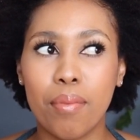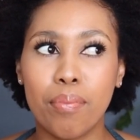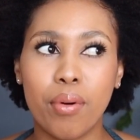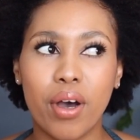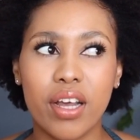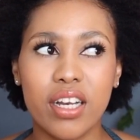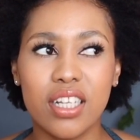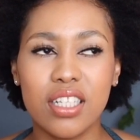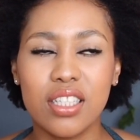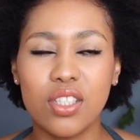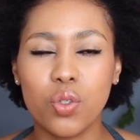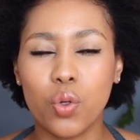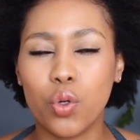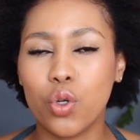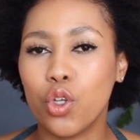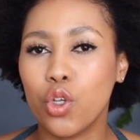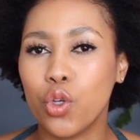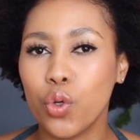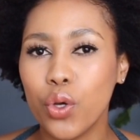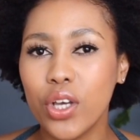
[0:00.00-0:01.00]
bonnet
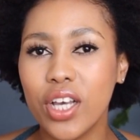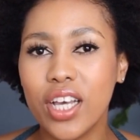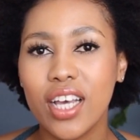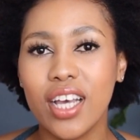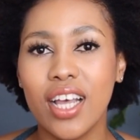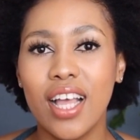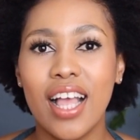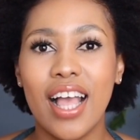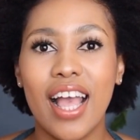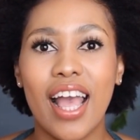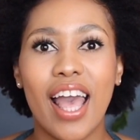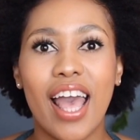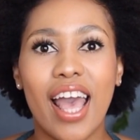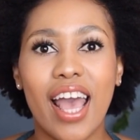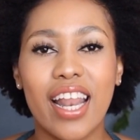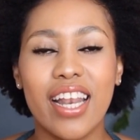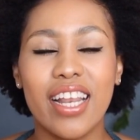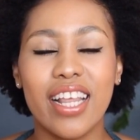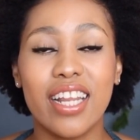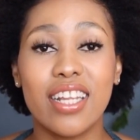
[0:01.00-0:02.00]
or doek,
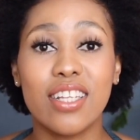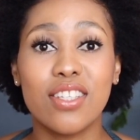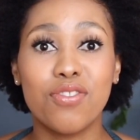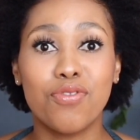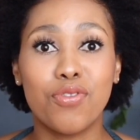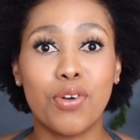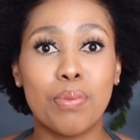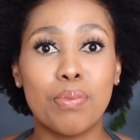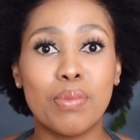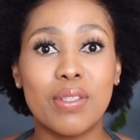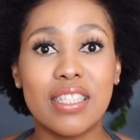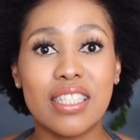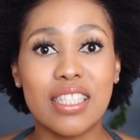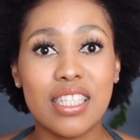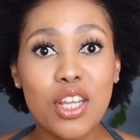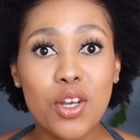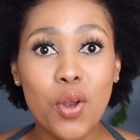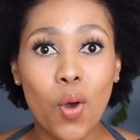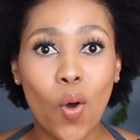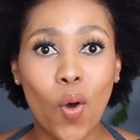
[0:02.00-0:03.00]
and it is from
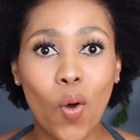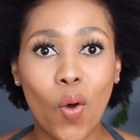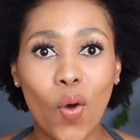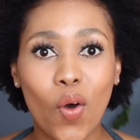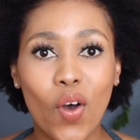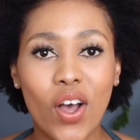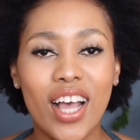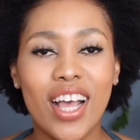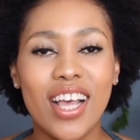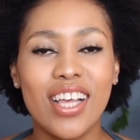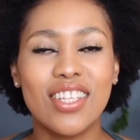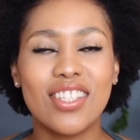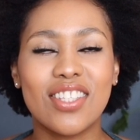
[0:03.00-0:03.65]
Sino.